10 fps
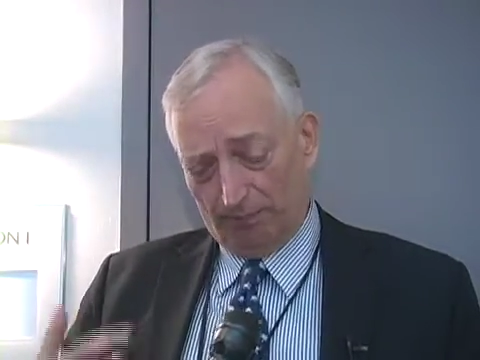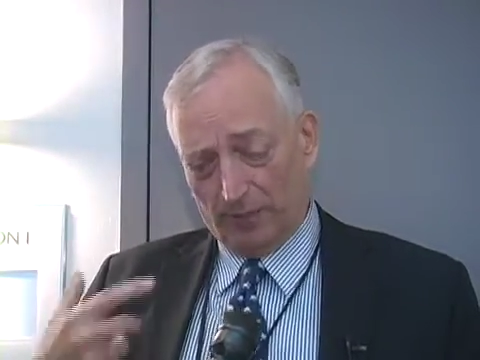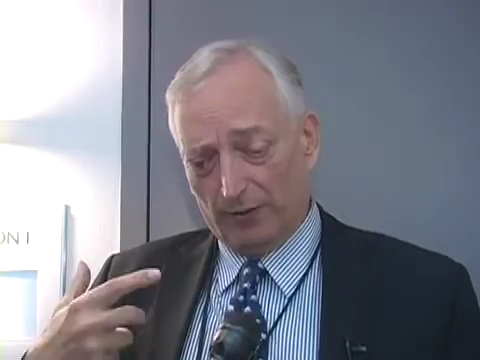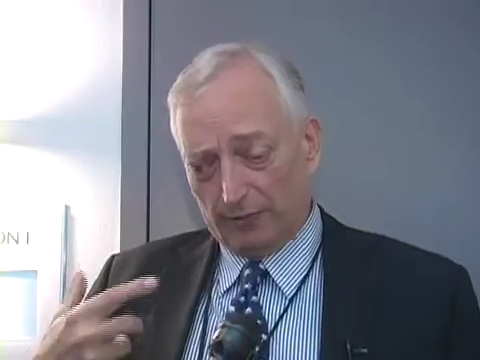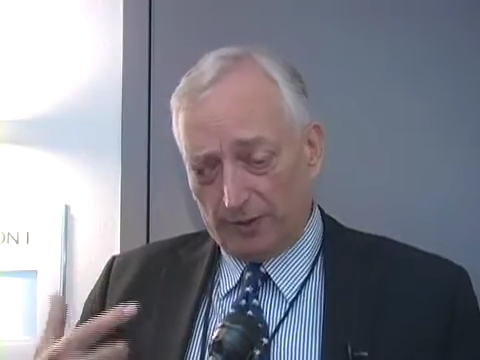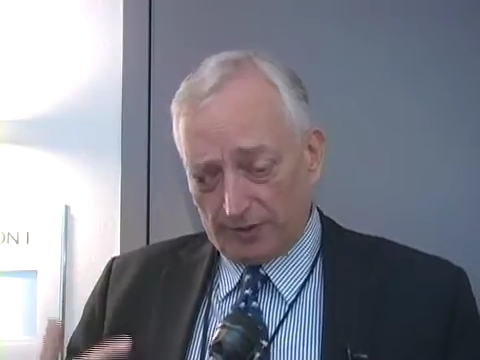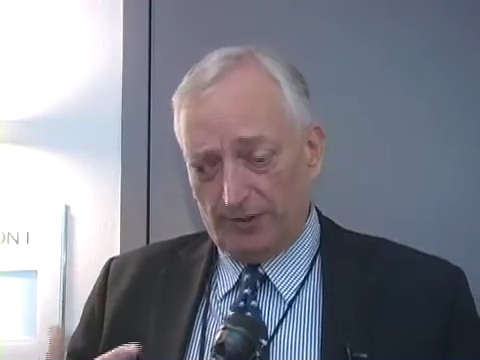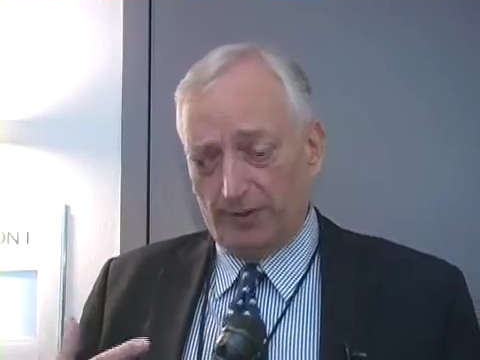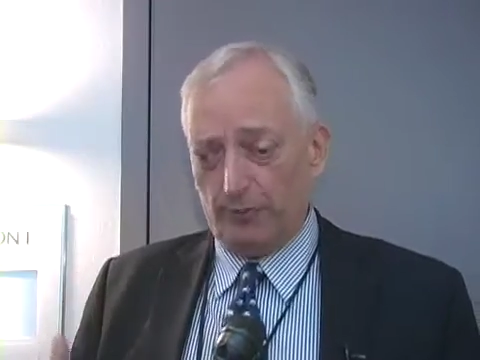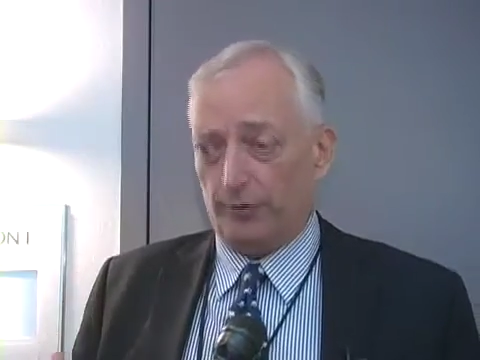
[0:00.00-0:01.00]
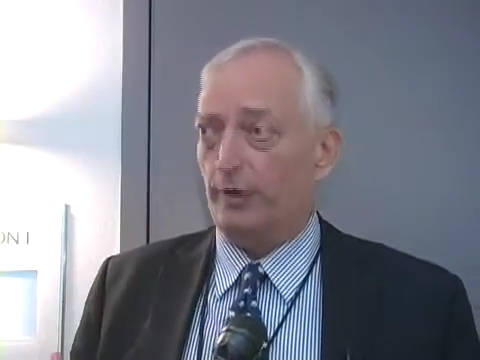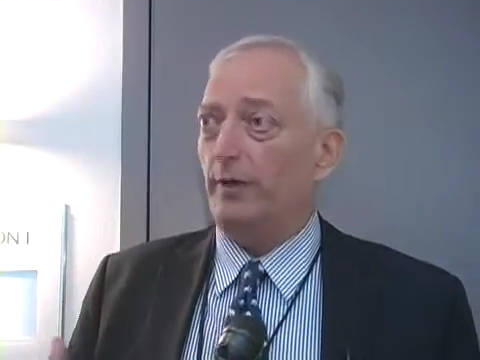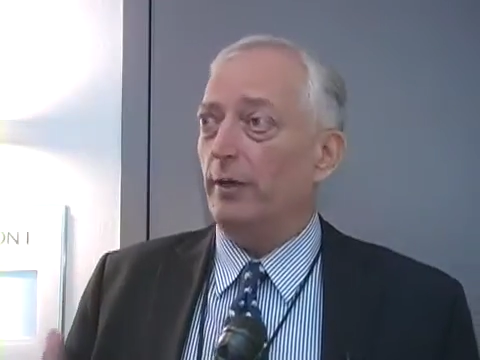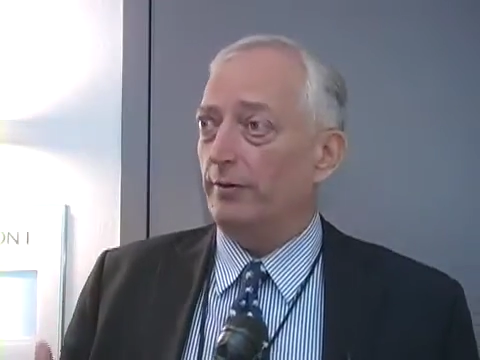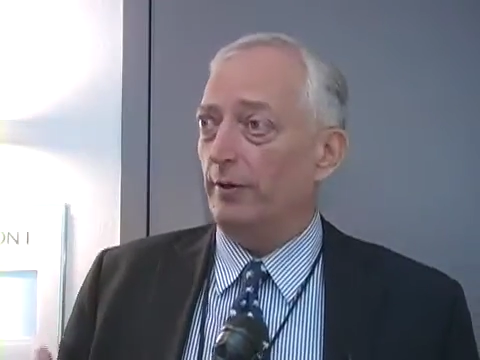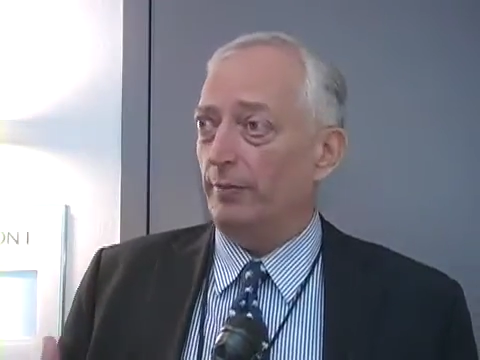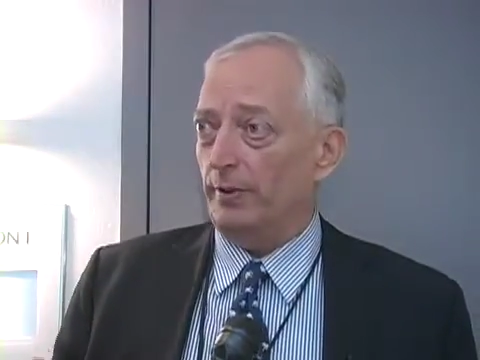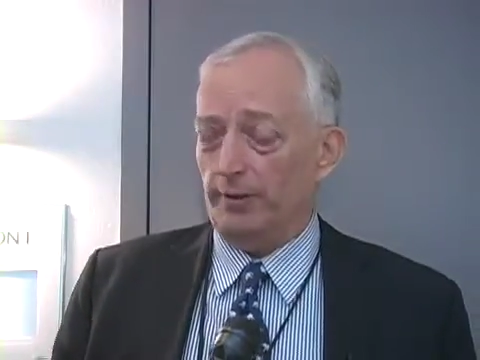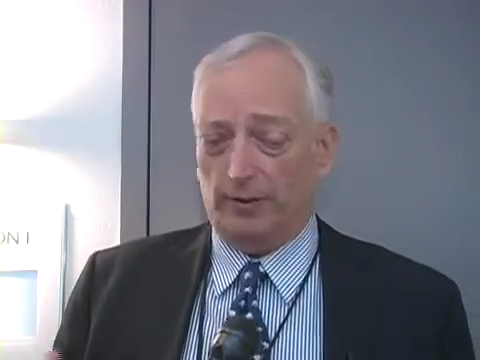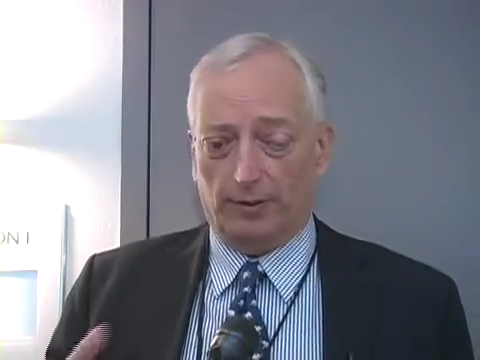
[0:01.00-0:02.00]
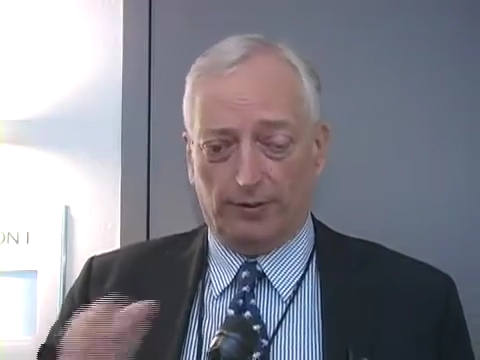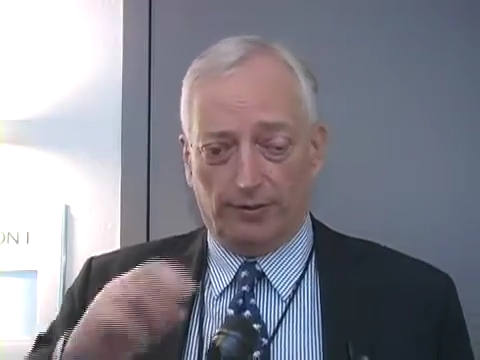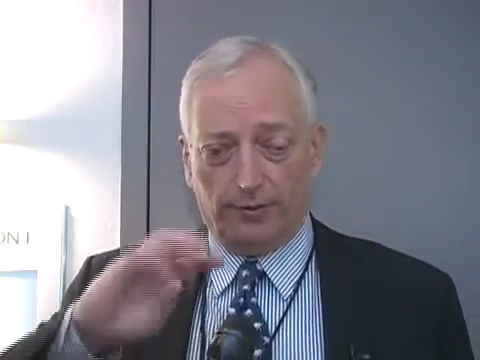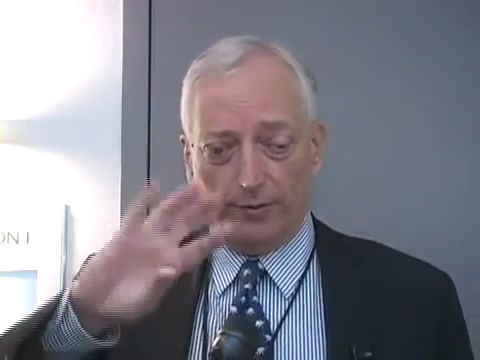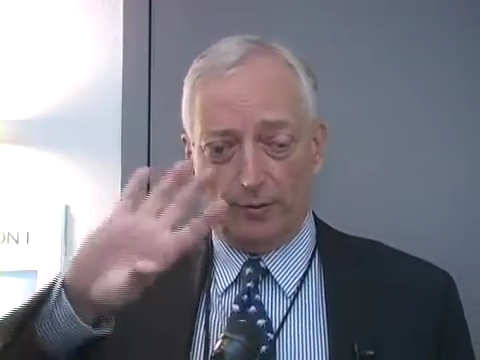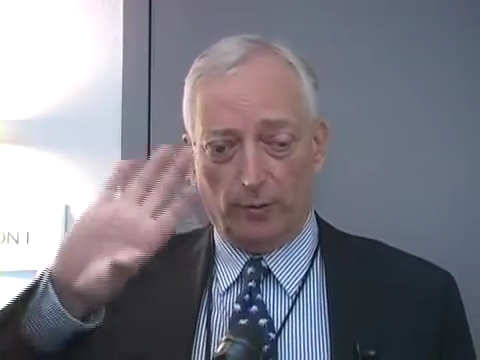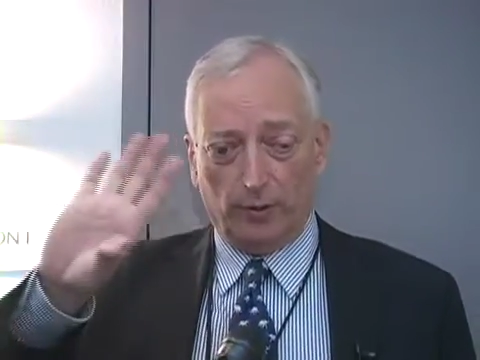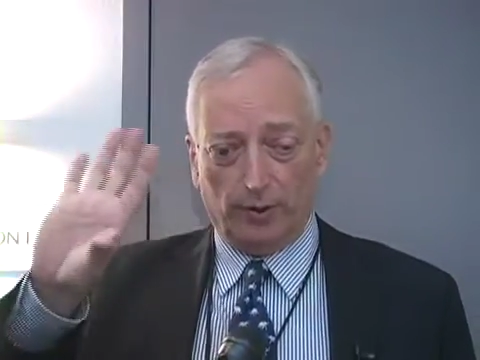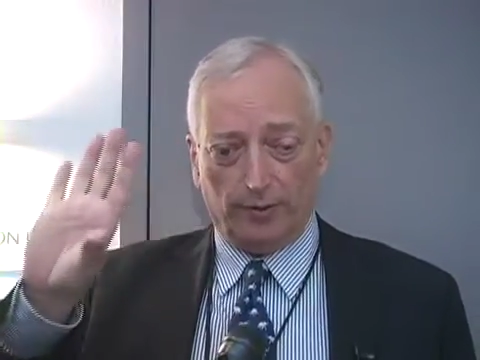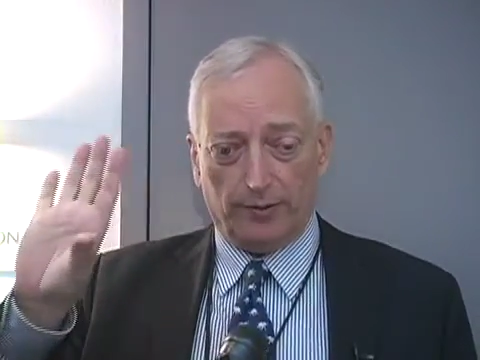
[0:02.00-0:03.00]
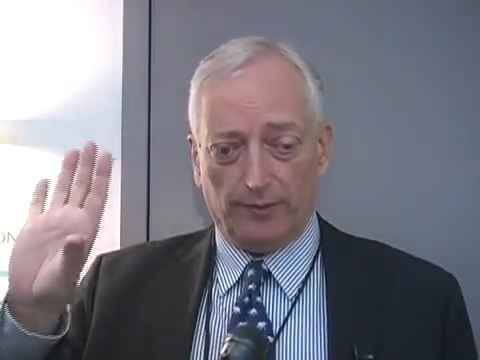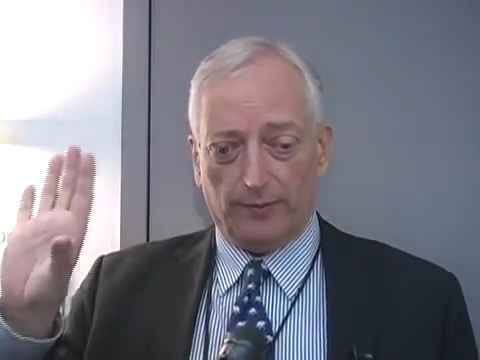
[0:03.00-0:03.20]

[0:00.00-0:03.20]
Their first attempt was the Kyoto Protocol to do with